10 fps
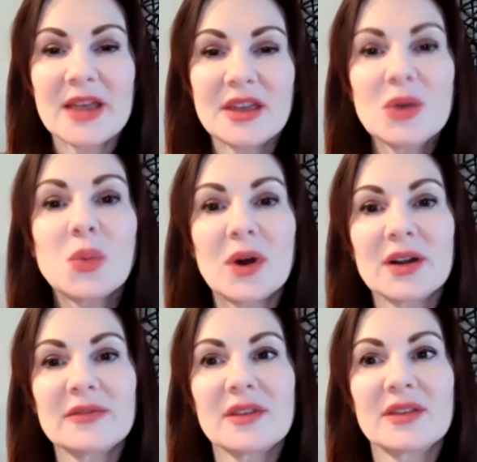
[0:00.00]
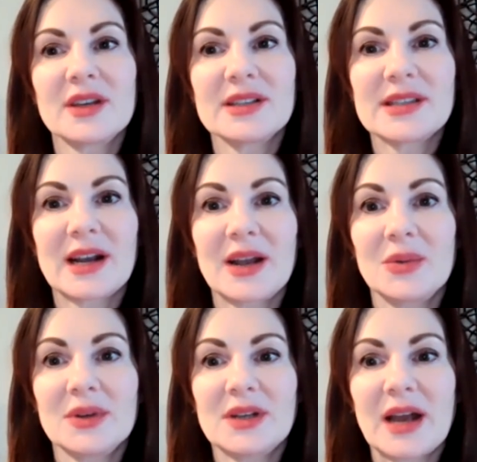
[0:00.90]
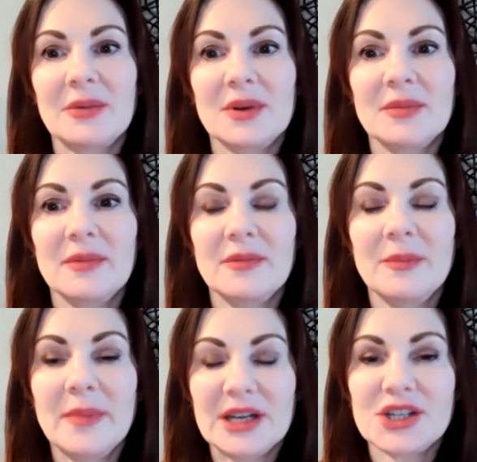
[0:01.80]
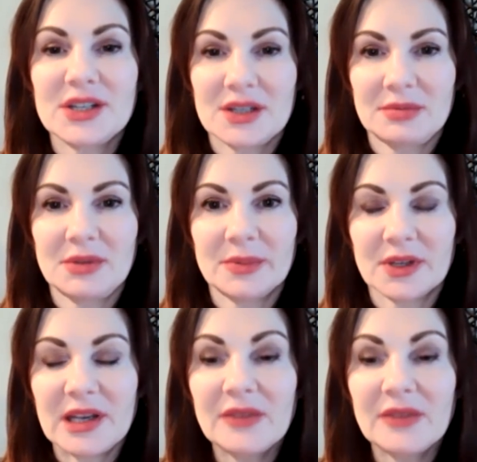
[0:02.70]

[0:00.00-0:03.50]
I think one of the things that I would mention to people,